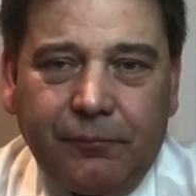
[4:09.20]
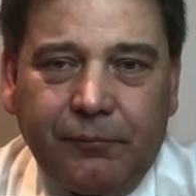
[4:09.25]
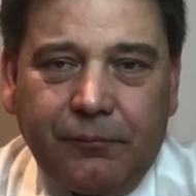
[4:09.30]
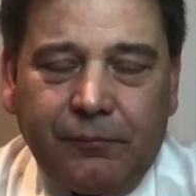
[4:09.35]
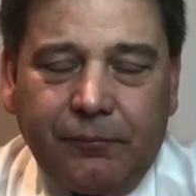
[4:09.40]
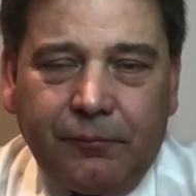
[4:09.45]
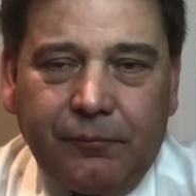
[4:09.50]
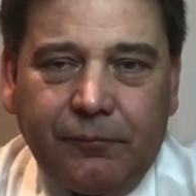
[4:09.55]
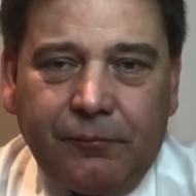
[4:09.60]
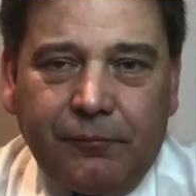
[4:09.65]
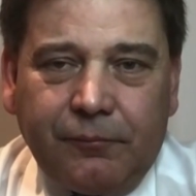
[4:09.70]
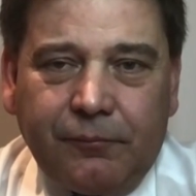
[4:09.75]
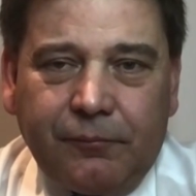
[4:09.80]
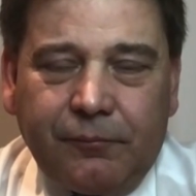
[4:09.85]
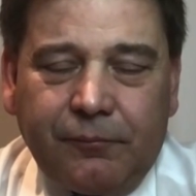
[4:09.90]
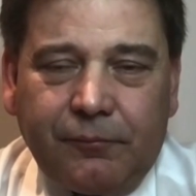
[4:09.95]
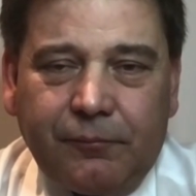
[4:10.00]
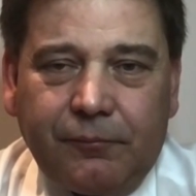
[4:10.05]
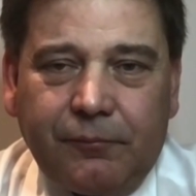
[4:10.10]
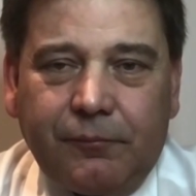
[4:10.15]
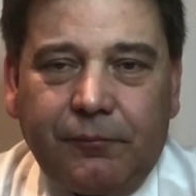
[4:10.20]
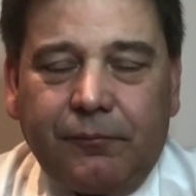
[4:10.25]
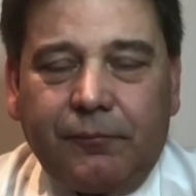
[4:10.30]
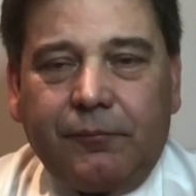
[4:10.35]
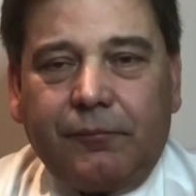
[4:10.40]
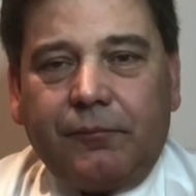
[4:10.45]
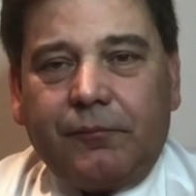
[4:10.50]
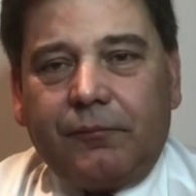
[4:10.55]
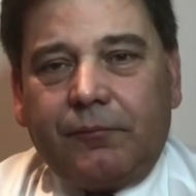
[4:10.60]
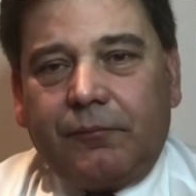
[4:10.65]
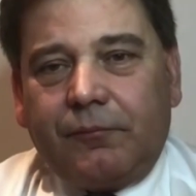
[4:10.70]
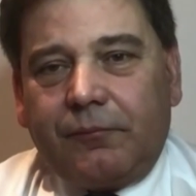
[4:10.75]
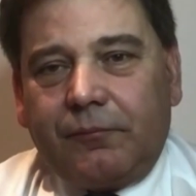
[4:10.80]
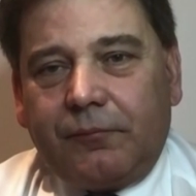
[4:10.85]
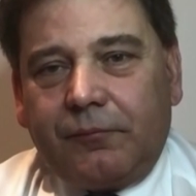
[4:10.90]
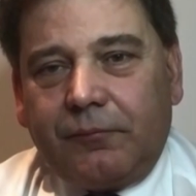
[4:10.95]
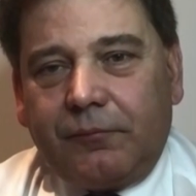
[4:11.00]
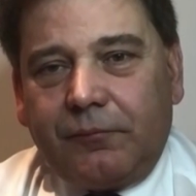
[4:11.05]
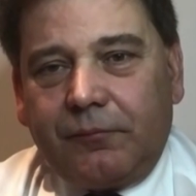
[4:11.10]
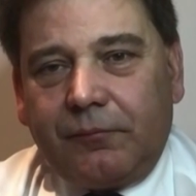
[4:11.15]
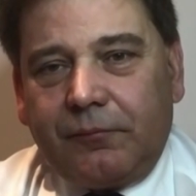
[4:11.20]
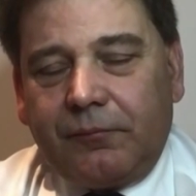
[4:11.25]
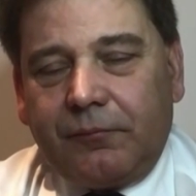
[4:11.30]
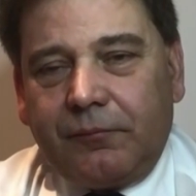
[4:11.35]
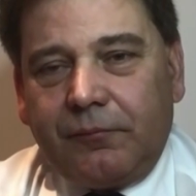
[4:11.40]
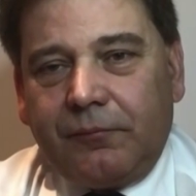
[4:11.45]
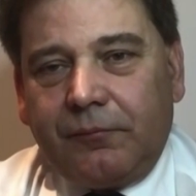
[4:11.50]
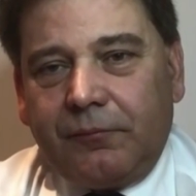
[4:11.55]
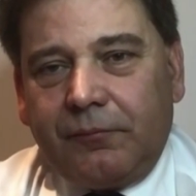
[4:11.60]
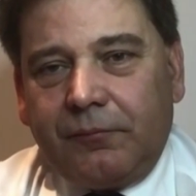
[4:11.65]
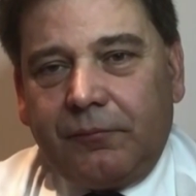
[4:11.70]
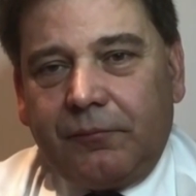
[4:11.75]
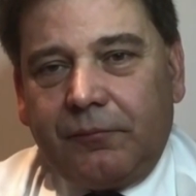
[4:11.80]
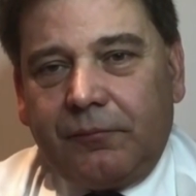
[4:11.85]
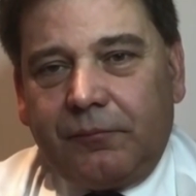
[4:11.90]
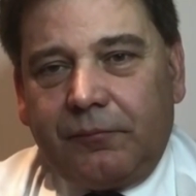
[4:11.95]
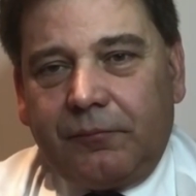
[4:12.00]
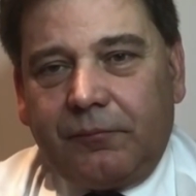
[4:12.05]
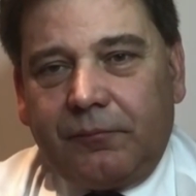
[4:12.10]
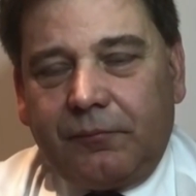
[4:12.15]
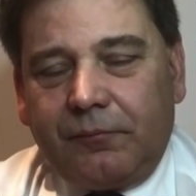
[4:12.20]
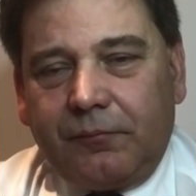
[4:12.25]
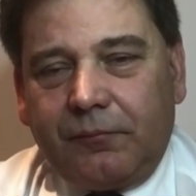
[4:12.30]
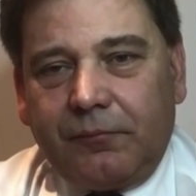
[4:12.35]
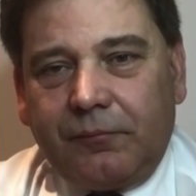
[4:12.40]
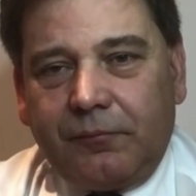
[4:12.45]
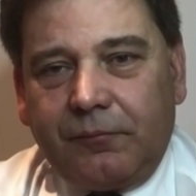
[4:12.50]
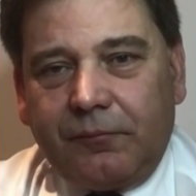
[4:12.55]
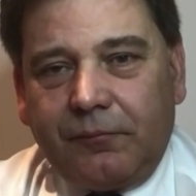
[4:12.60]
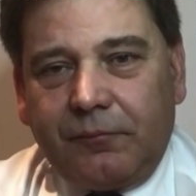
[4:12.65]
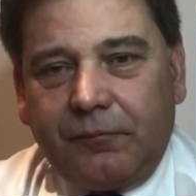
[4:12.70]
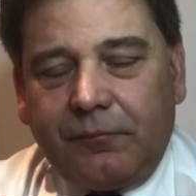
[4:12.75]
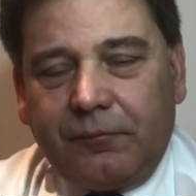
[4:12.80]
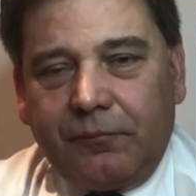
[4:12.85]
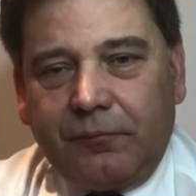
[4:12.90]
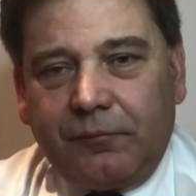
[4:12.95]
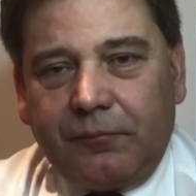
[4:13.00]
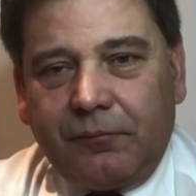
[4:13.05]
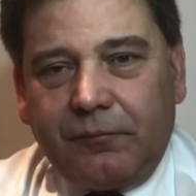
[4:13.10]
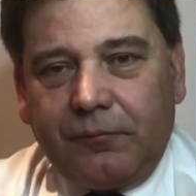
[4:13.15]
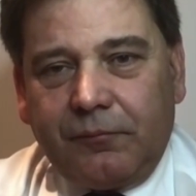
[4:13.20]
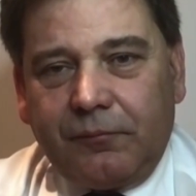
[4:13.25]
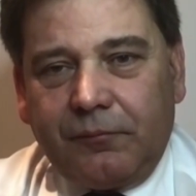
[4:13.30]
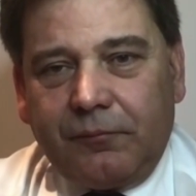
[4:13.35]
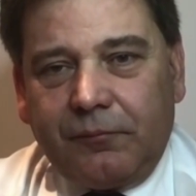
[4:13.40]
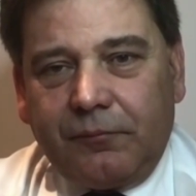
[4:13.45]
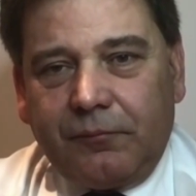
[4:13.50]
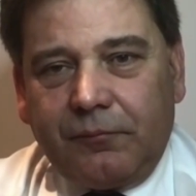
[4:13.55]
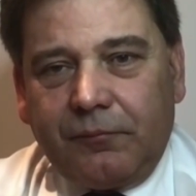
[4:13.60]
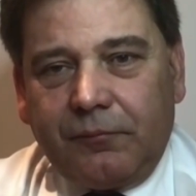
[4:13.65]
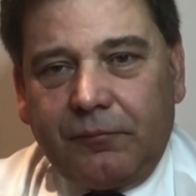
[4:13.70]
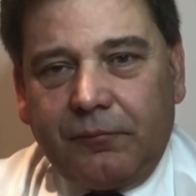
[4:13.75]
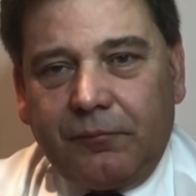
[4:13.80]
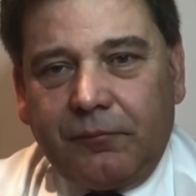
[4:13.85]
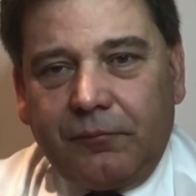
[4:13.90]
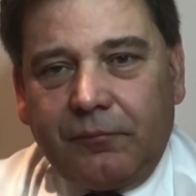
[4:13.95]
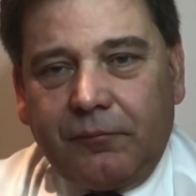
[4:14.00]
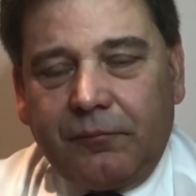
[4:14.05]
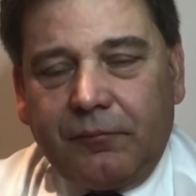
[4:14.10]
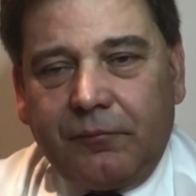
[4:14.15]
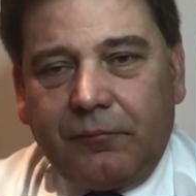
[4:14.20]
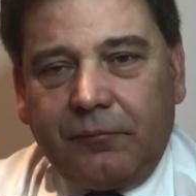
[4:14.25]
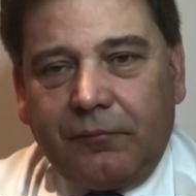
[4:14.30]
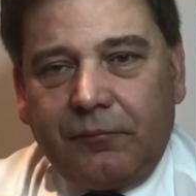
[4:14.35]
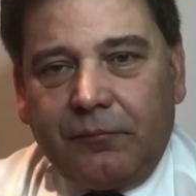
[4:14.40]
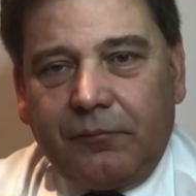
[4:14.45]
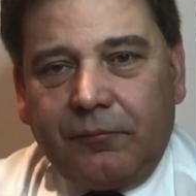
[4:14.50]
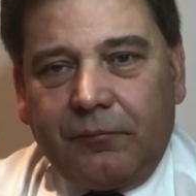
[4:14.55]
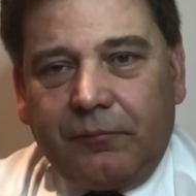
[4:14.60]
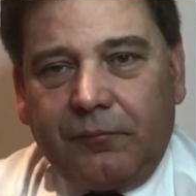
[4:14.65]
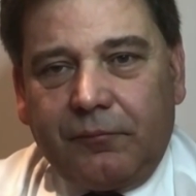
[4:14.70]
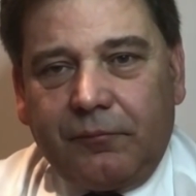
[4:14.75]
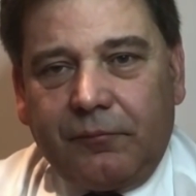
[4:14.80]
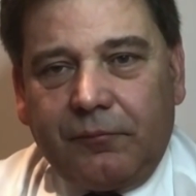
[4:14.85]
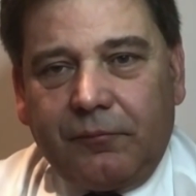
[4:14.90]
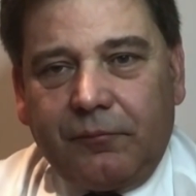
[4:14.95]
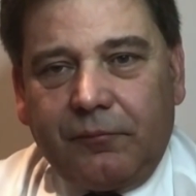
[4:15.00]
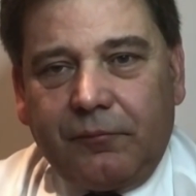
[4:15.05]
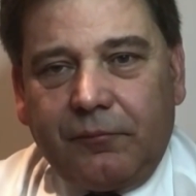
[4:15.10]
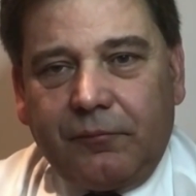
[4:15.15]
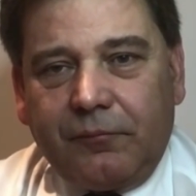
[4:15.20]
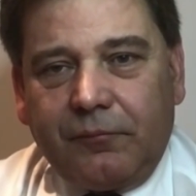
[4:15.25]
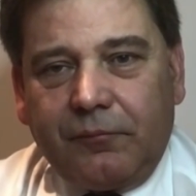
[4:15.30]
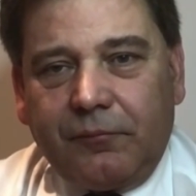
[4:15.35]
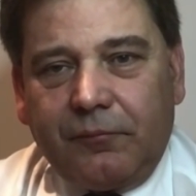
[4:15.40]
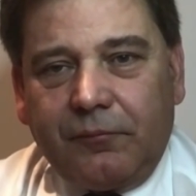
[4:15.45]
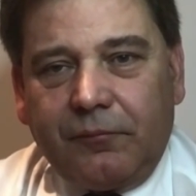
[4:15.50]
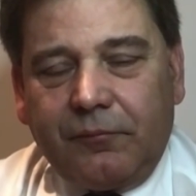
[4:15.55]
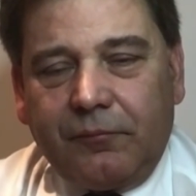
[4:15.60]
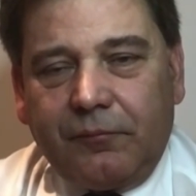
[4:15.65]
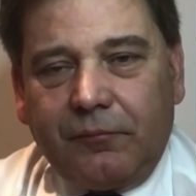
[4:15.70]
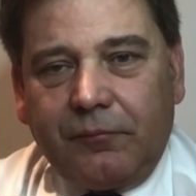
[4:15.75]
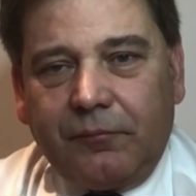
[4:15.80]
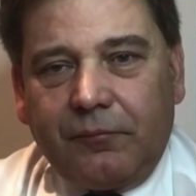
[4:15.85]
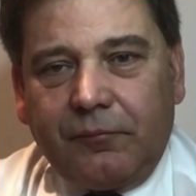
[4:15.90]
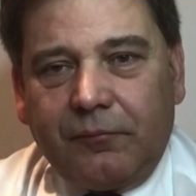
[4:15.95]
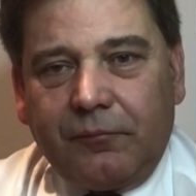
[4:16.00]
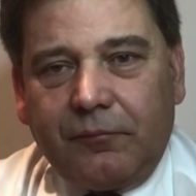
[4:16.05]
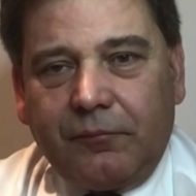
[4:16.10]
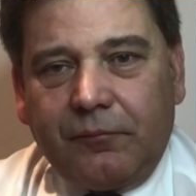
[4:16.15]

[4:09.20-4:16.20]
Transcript: No words are spoken by the person on screen.